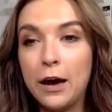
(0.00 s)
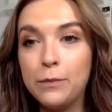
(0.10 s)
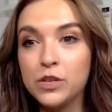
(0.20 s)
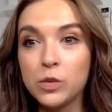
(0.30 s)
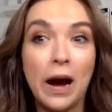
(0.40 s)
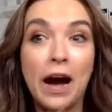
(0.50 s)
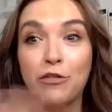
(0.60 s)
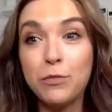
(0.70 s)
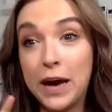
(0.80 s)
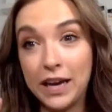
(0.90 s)
so I
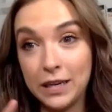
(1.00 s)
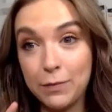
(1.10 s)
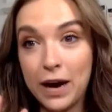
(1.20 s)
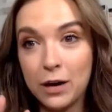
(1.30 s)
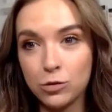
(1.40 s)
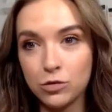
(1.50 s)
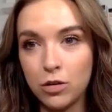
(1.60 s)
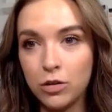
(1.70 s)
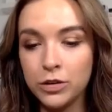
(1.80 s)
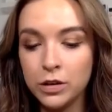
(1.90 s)
haven't put any powder
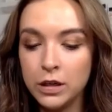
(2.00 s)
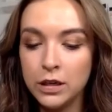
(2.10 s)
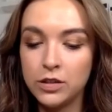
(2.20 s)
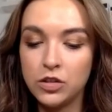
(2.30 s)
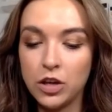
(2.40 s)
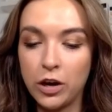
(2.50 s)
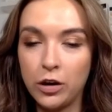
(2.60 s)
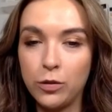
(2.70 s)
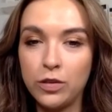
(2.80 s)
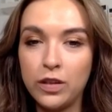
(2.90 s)
on.
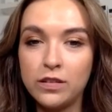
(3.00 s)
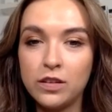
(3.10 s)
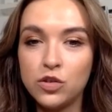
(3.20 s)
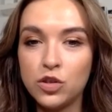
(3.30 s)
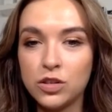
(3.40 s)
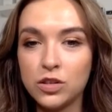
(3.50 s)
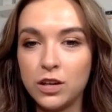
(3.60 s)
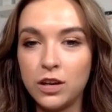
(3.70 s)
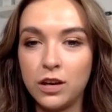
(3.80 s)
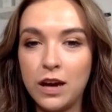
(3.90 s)
So this is just going
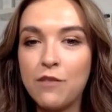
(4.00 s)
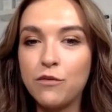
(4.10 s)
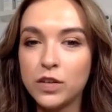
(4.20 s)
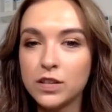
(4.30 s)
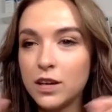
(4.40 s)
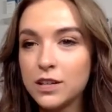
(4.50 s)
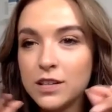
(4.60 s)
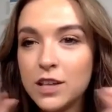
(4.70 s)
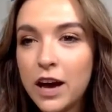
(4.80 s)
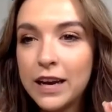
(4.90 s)
to emphasize
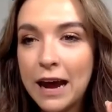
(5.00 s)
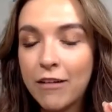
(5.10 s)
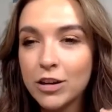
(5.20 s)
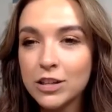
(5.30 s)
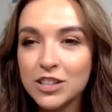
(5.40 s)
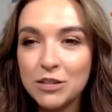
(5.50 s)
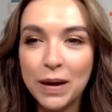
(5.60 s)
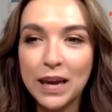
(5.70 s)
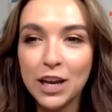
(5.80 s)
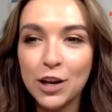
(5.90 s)
certain areas to
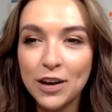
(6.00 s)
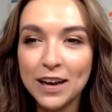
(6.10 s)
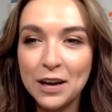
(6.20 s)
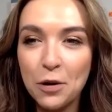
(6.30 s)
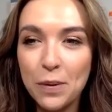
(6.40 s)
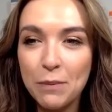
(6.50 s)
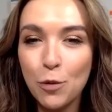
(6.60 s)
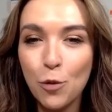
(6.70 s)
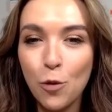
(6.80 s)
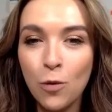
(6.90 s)
make it look a little bit
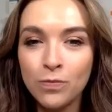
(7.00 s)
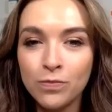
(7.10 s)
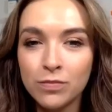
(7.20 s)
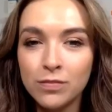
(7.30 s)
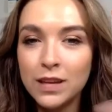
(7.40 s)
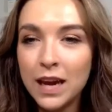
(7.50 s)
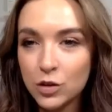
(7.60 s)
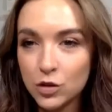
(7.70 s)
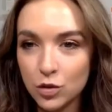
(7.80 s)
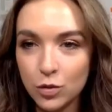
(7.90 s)
more
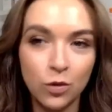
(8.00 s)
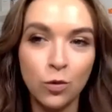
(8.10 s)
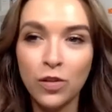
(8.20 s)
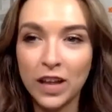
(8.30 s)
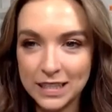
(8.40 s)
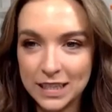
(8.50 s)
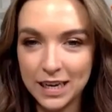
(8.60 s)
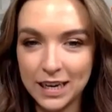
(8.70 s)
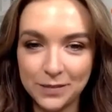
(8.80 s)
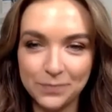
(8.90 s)
natural and authentic.